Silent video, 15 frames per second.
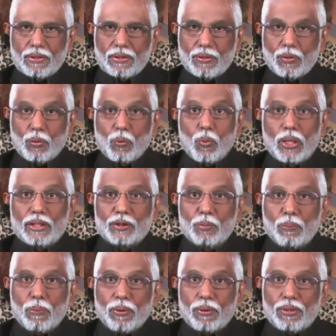So what is
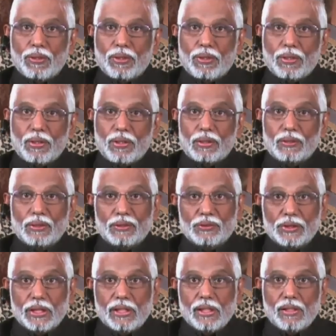important, the
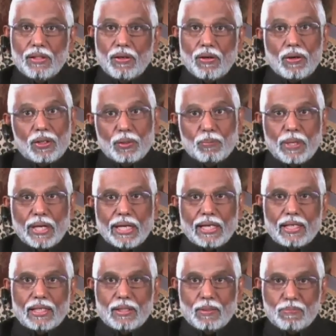gene or the
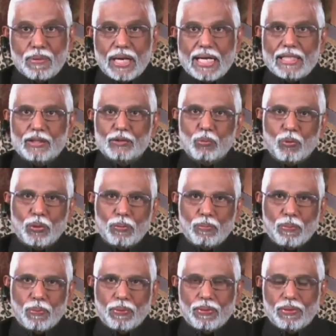brain? The brain is more
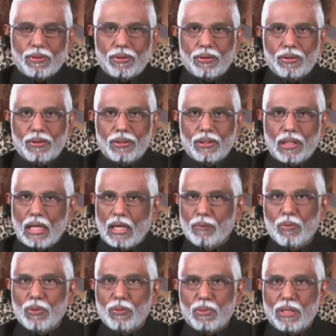important. I
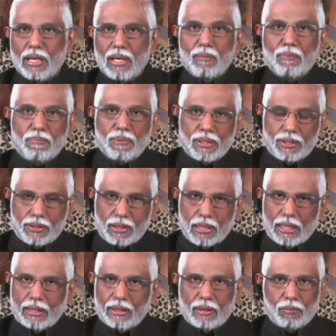won't dump it
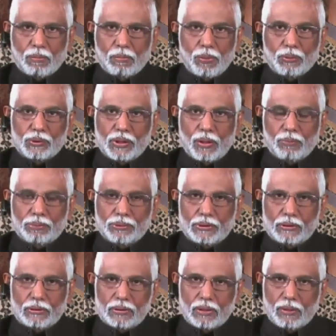like Bruce
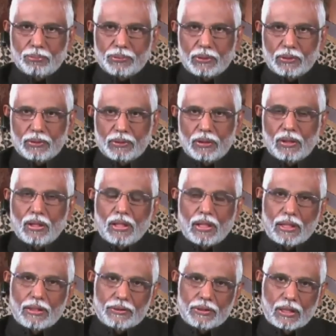Lipson.
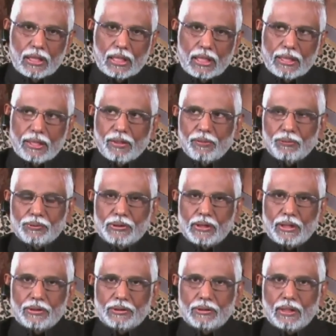He's a guy who
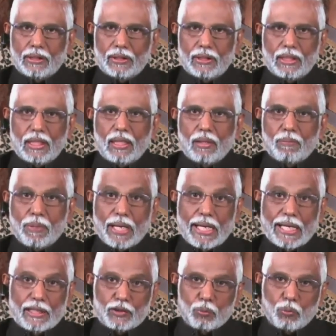says that
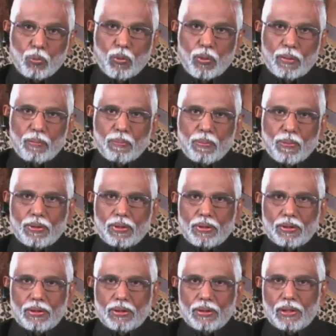brain is more
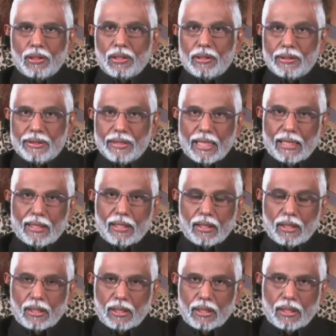important than
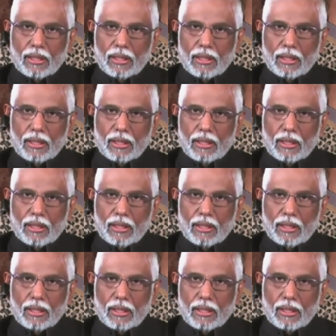the